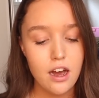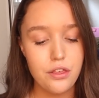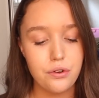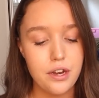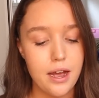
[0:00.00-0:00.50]

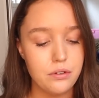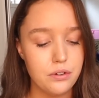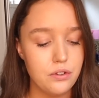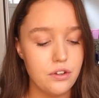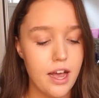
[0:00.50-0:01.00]
I thought now is
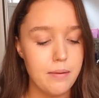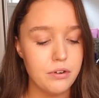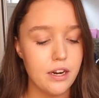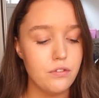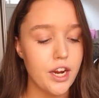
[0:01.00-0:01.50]
a good time
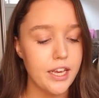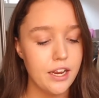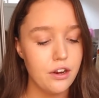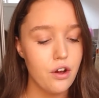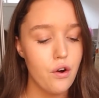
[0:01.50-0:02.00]
to kind of check
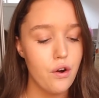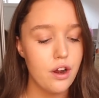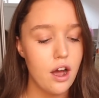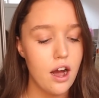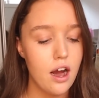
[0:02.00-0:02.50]
in
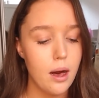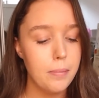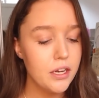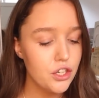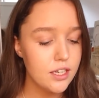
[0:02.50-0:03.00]
on our
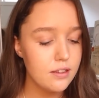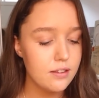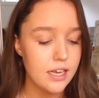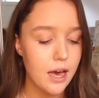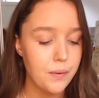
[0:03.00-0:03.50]
budget,
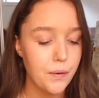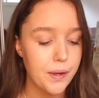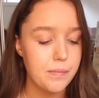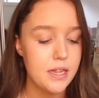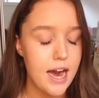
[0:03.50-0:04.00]
see how we're
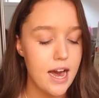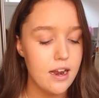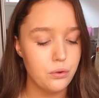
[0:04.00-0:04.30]
going with that.